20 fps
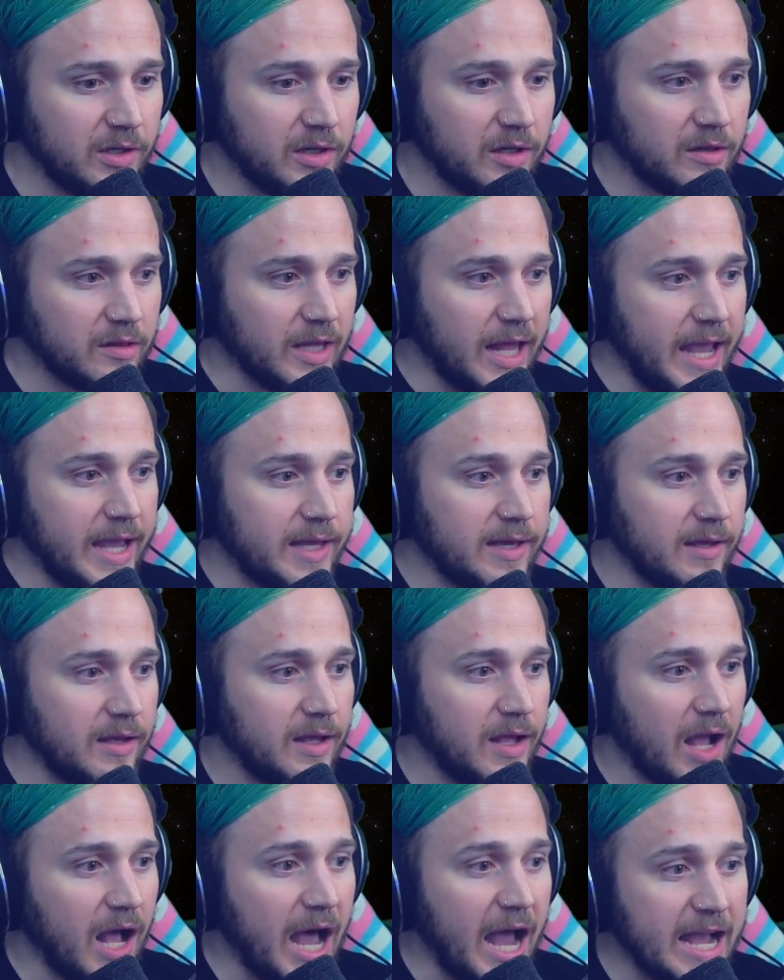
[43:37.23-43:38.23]
Like,
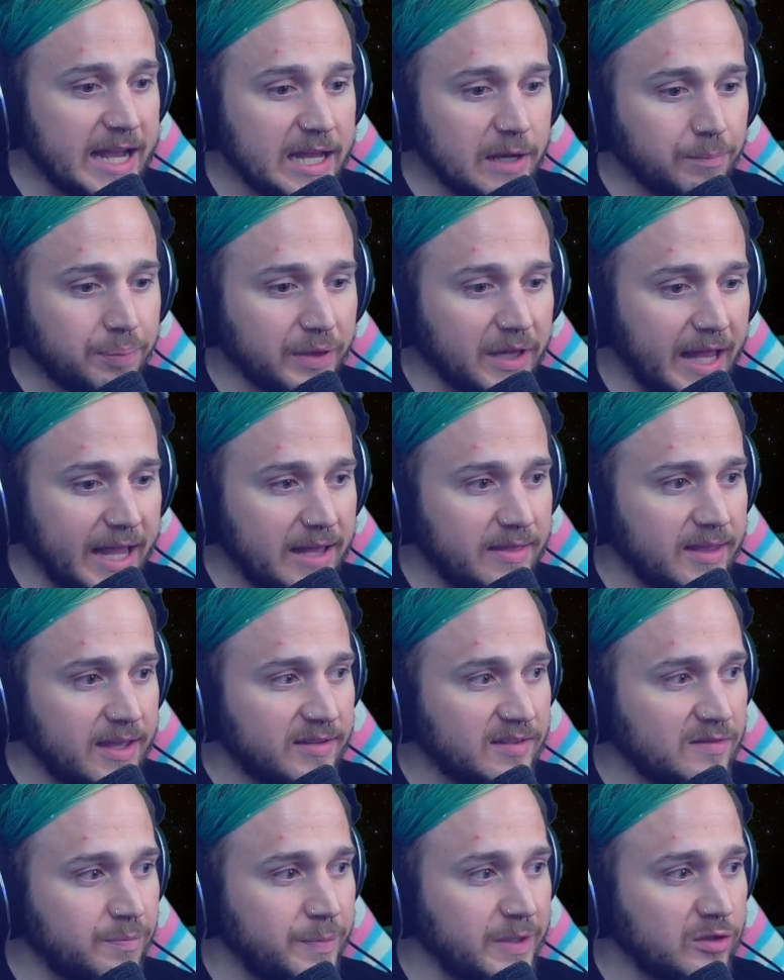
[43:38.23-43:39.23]
I can play
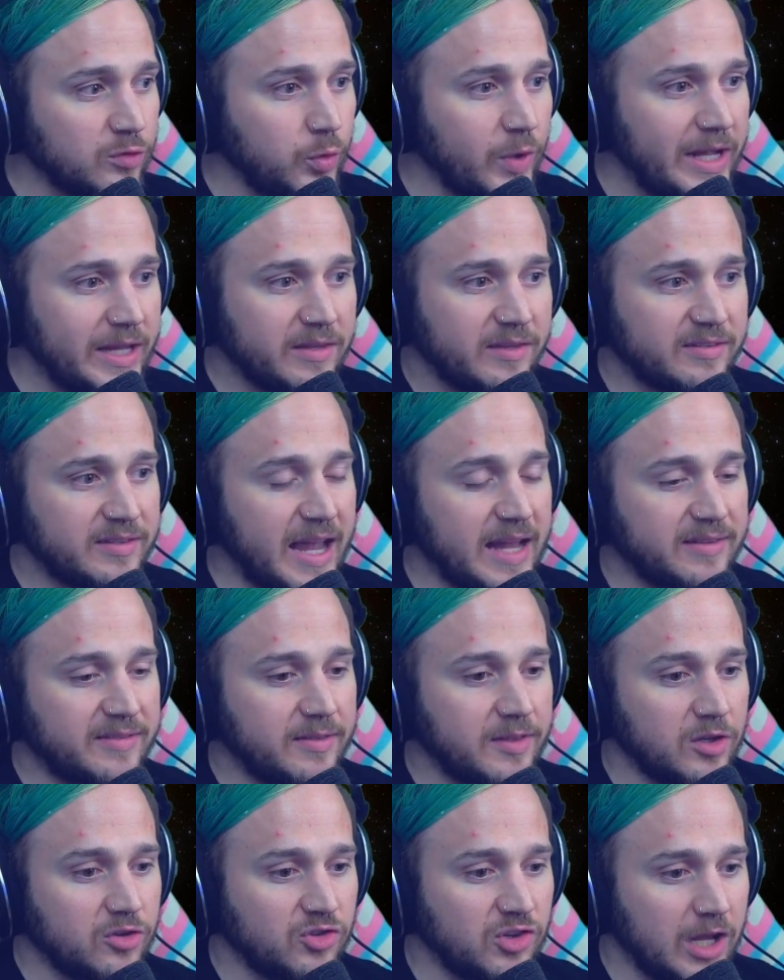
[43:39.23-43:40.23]
this between sets
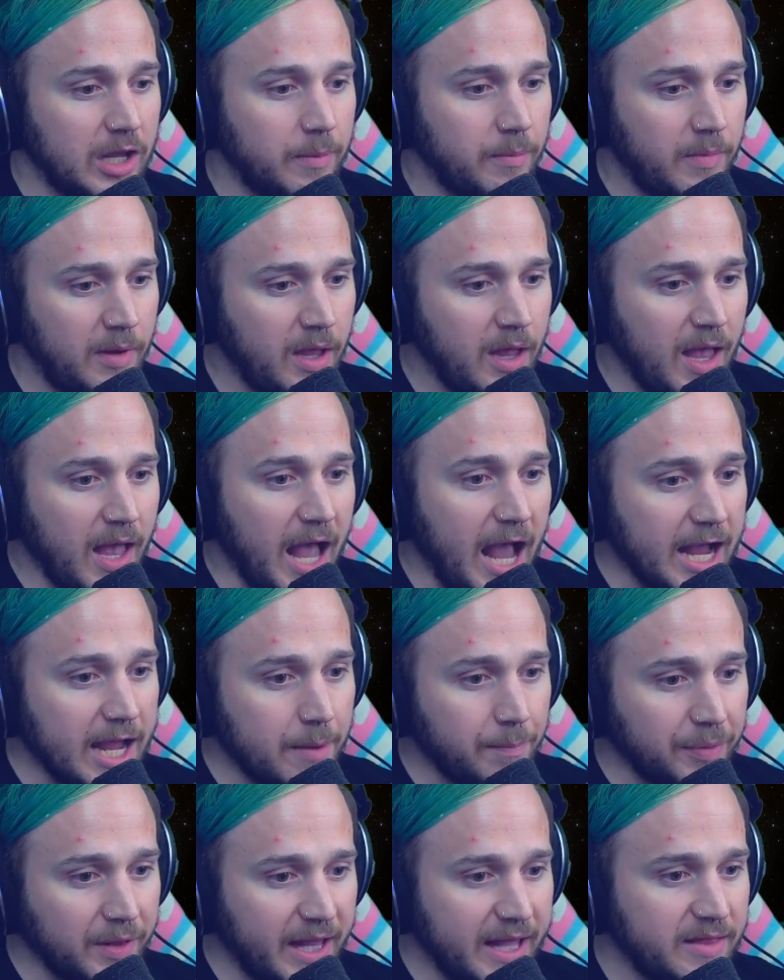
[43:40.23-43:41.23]
at the gym. I
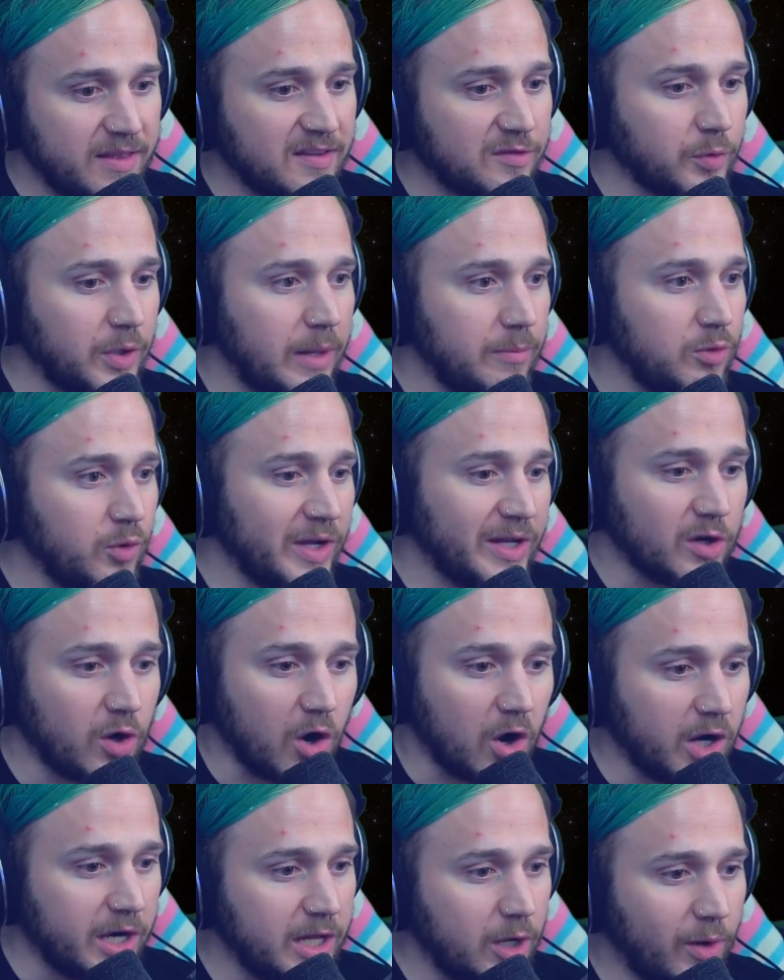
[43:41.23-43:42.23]
can play this when I'm doing
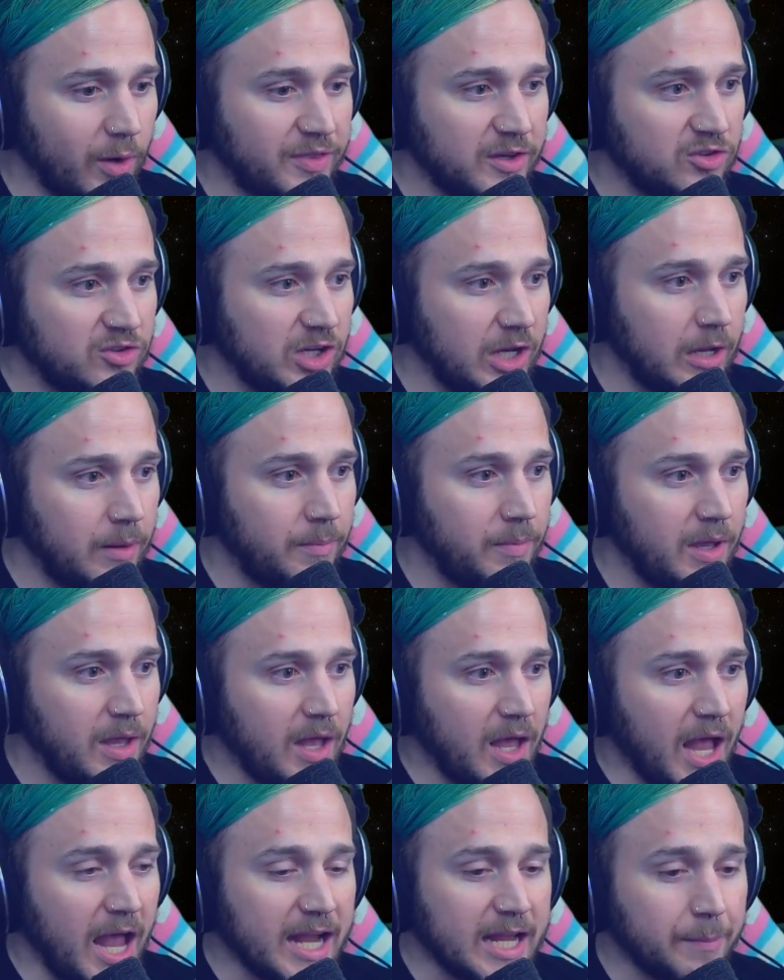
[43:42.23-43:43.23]
cardio at the gym.
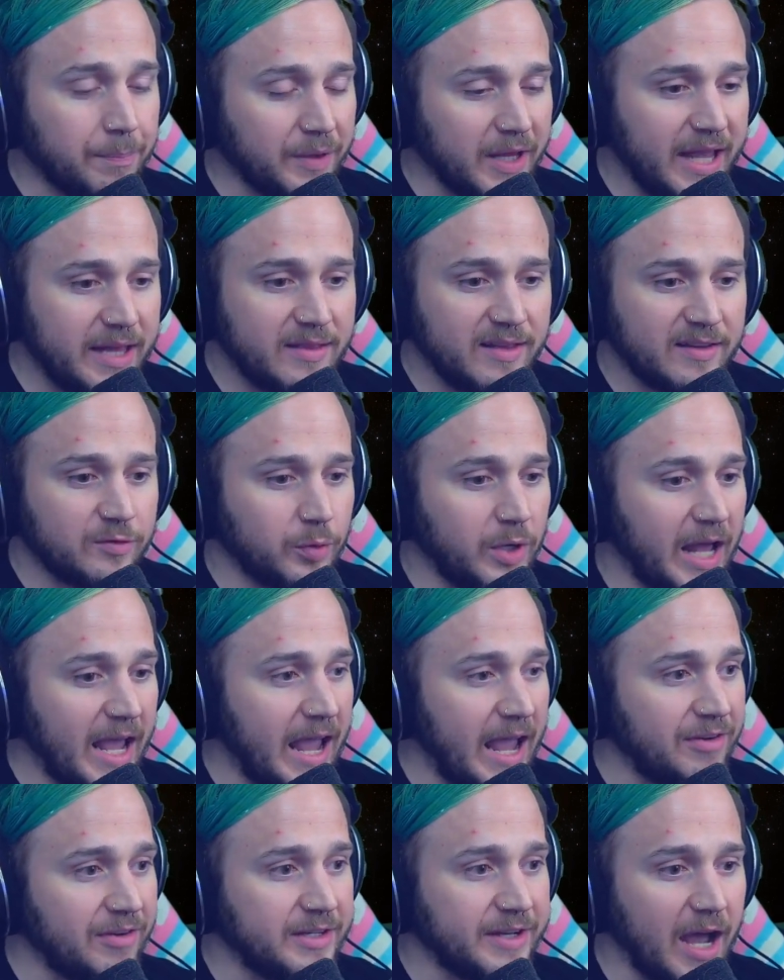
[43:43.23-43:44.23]
I can play this when I
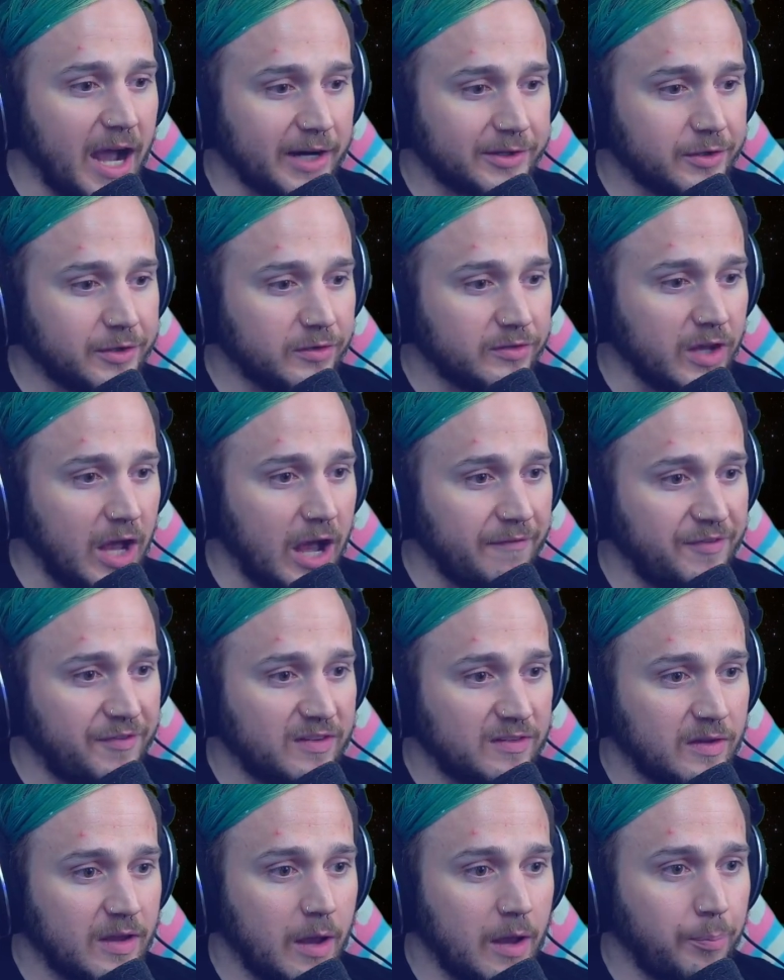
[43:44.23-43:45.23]
have a doctor's
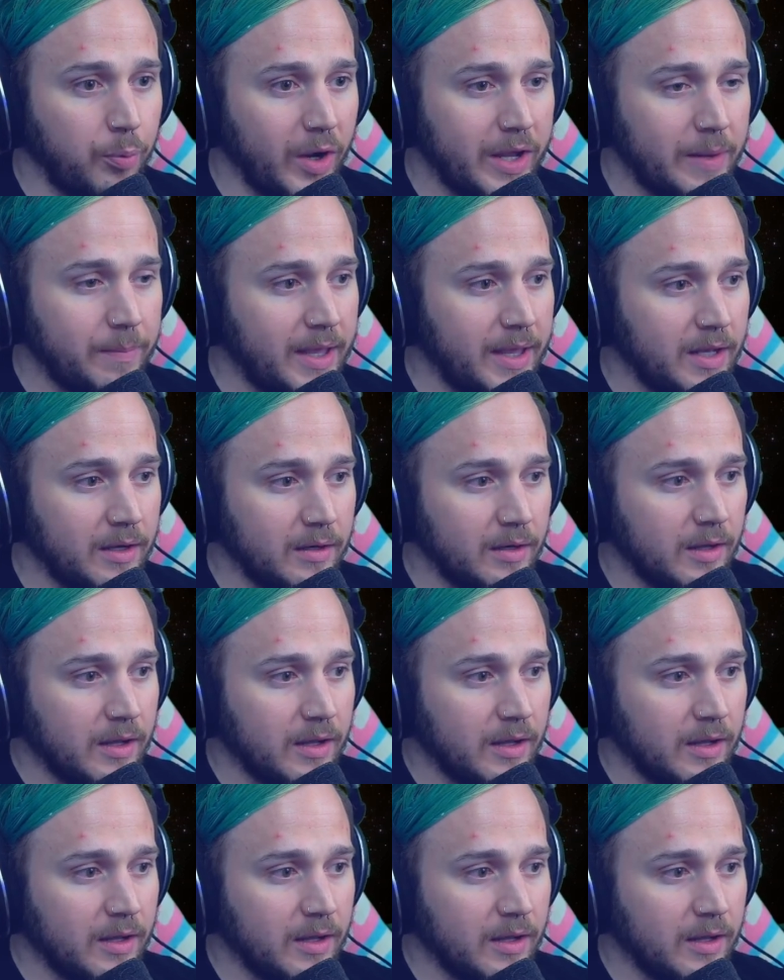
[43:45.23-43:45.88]
office appointment.